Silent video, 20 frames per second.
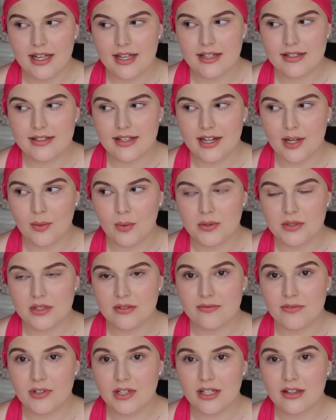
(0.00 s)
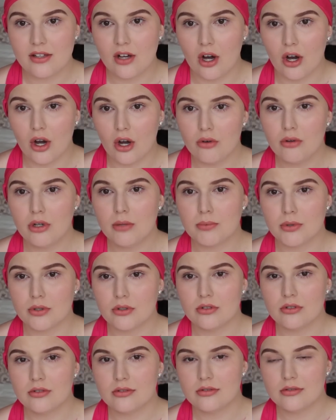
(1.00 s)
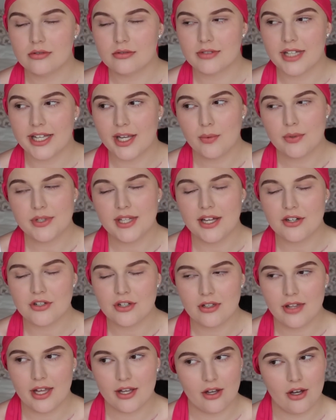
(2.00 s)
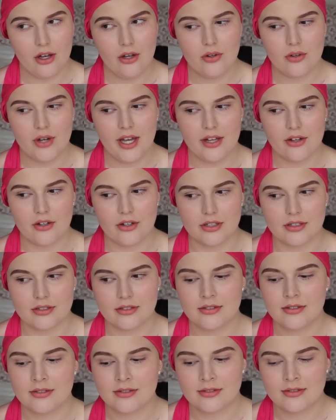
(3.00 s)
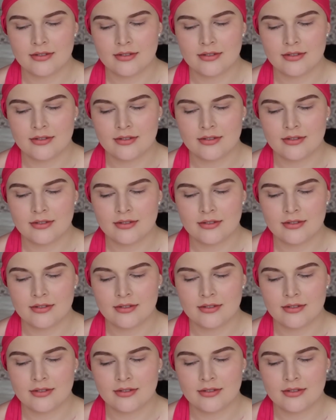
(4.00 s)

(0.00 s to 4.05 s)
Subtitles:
days and I wasn't feeling horrible. Like, it was actually like, oh, hang on.